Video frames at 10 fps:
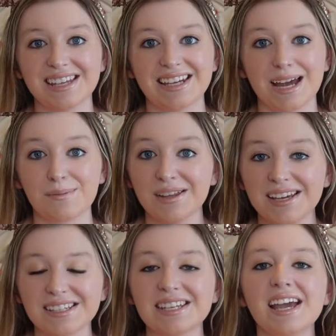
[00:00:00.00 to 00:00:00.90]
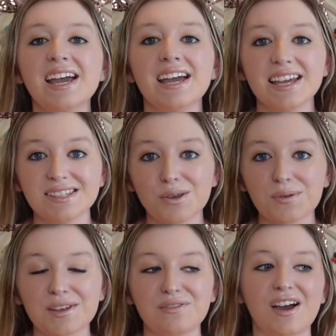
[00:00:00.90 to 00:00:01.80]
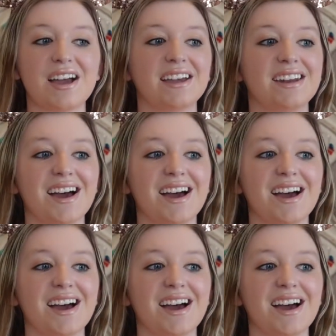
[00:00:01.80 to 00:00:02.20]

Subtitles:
than I planned, it's totally fine.